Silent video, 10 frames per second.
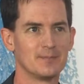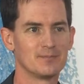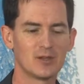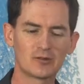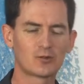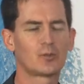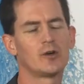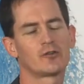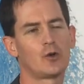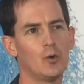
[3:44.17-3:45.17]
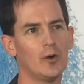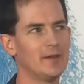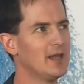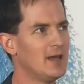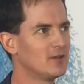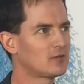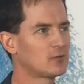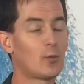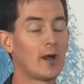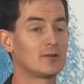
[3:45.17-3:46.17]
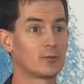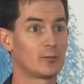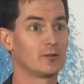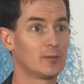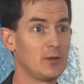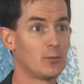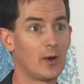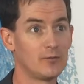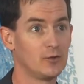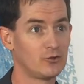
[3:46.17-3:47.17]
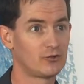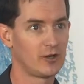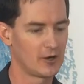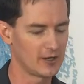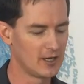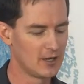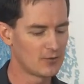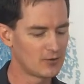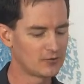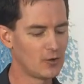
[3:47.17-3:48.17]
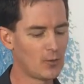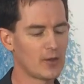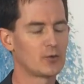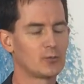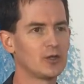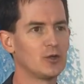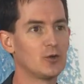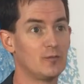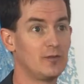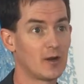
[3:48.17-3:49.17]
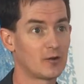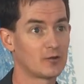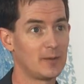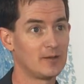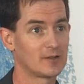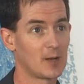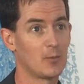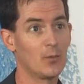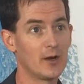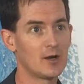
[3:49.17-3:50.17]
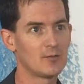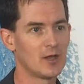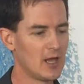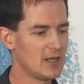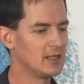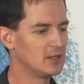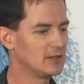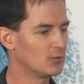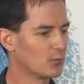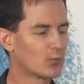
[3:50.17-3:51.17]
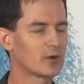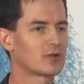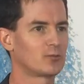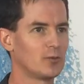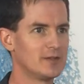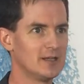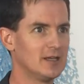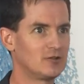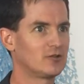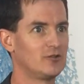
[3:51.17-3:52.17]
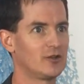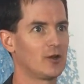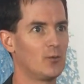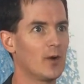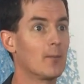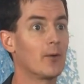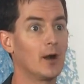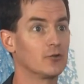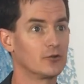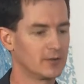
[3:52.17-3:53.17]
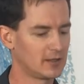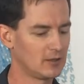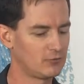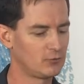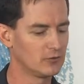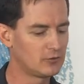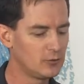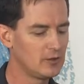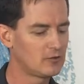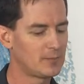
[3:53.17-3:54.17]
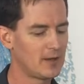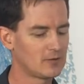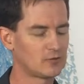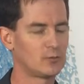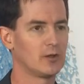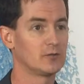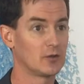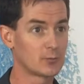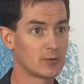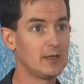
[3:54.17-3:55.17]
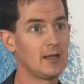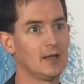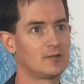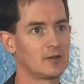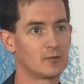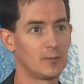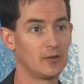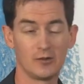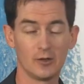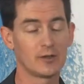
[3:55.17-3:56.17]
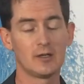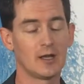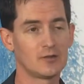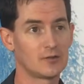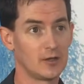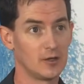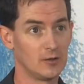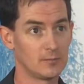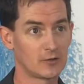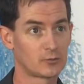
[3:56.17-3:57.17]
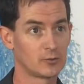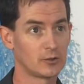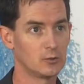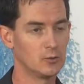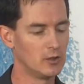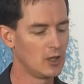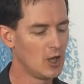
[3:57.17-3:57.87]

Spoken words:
This is where it's cool, and this is why it's, to me, revolutionary. There is no other really good VR space that I'm aware of that works within just a general web browser, that gives you a 2D space as well as a 3D headset space. You don't need a headset here. That's really cool.